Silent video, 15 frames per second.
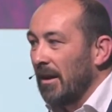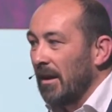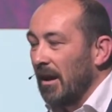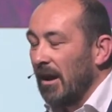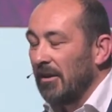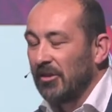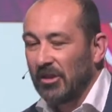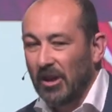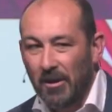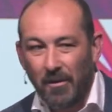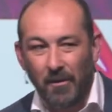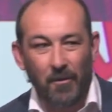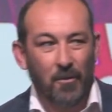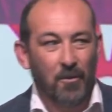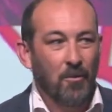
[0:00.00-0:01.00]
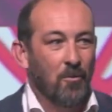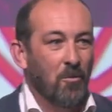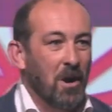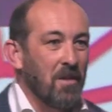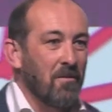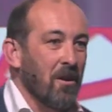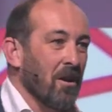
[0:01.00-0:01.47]
And so
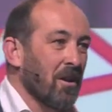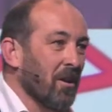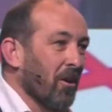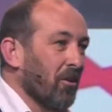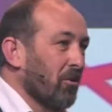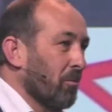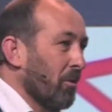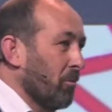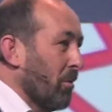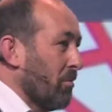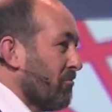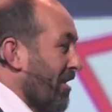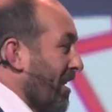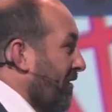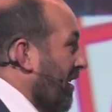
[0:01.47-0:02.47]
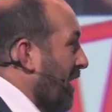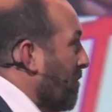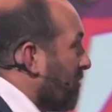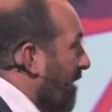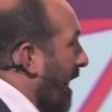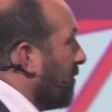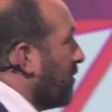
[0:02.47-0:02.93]
one of our customers we're very, very
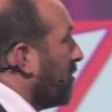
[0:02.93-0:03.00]
proud to